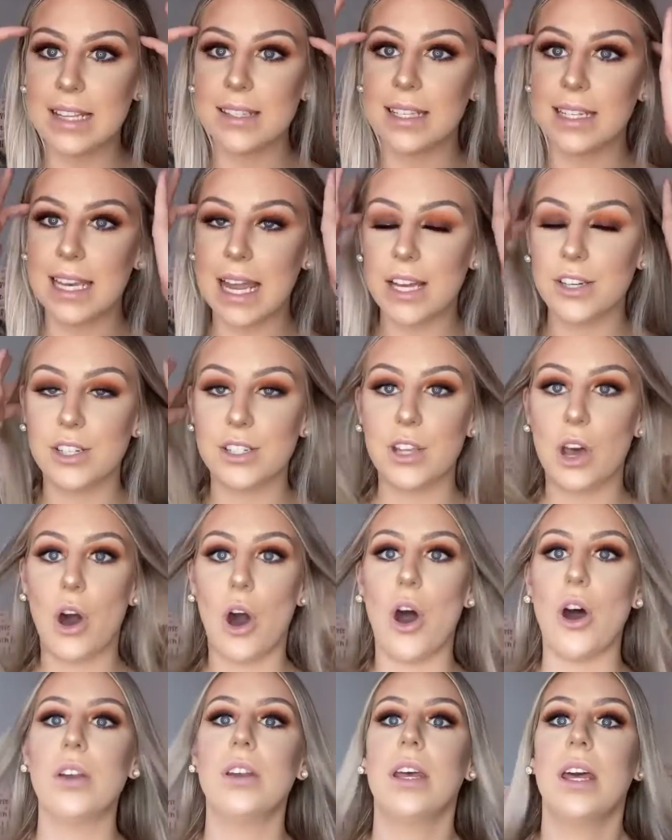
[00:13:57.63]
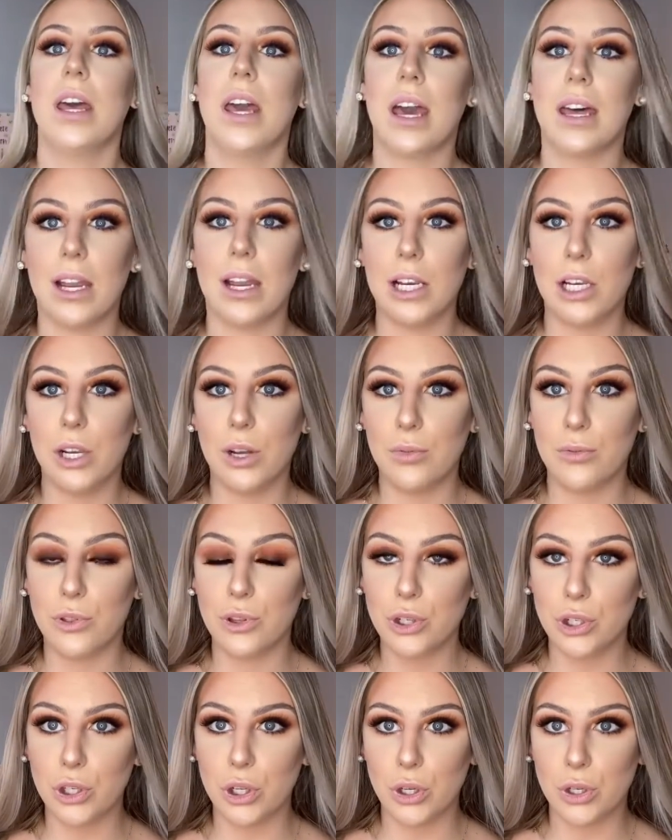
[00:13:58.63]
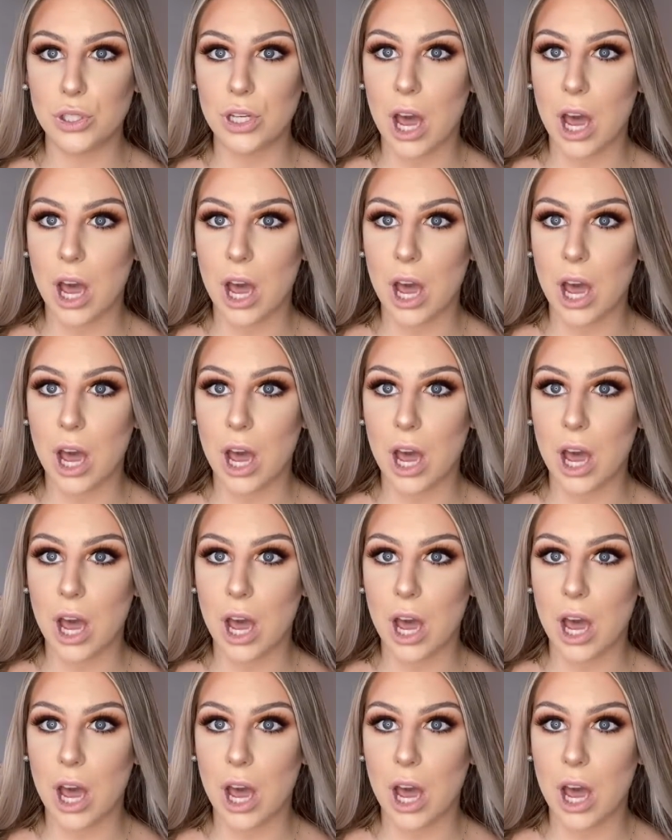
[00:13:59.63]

The lashes on, and I love the nude